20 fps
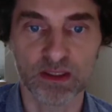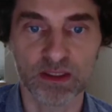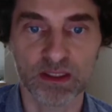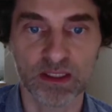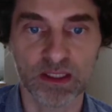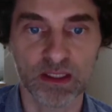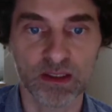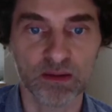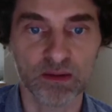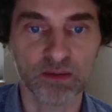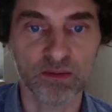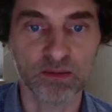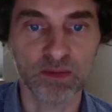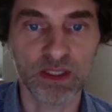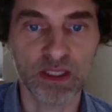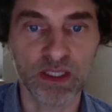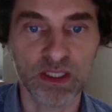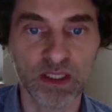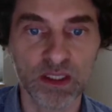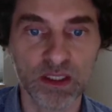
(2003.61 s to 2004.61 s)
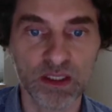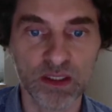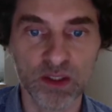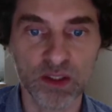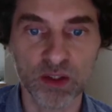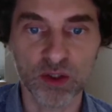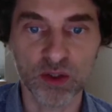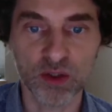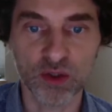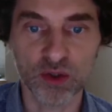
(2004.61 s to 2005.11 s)
that may
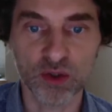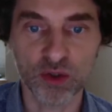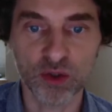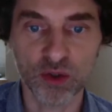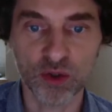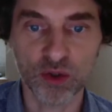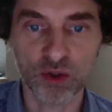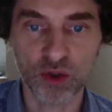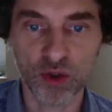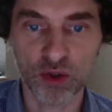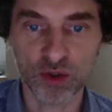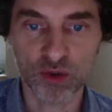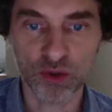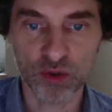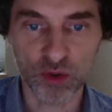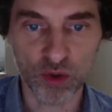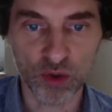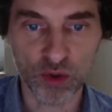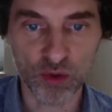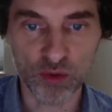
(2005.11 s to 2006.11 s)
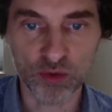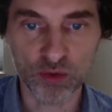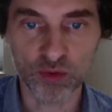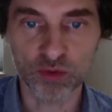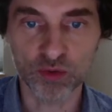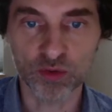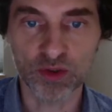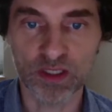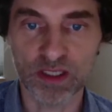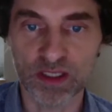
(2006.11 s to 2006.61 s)
not know
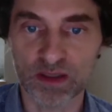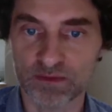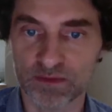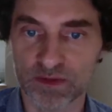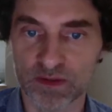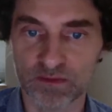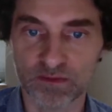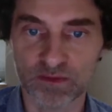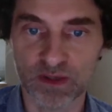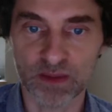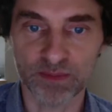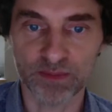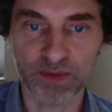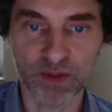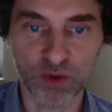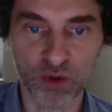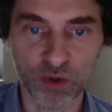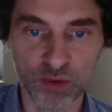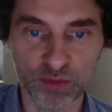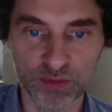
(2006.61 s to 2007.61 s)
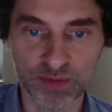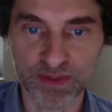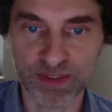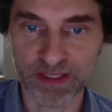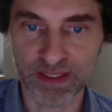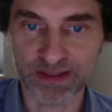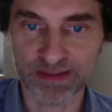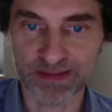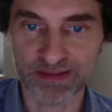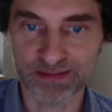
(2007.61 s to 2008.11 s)
or have given up the hope
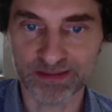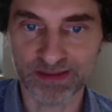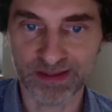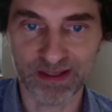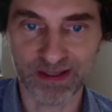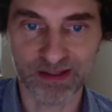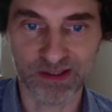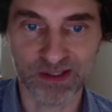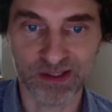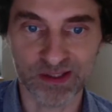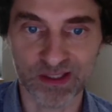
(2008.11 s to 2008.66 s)
that a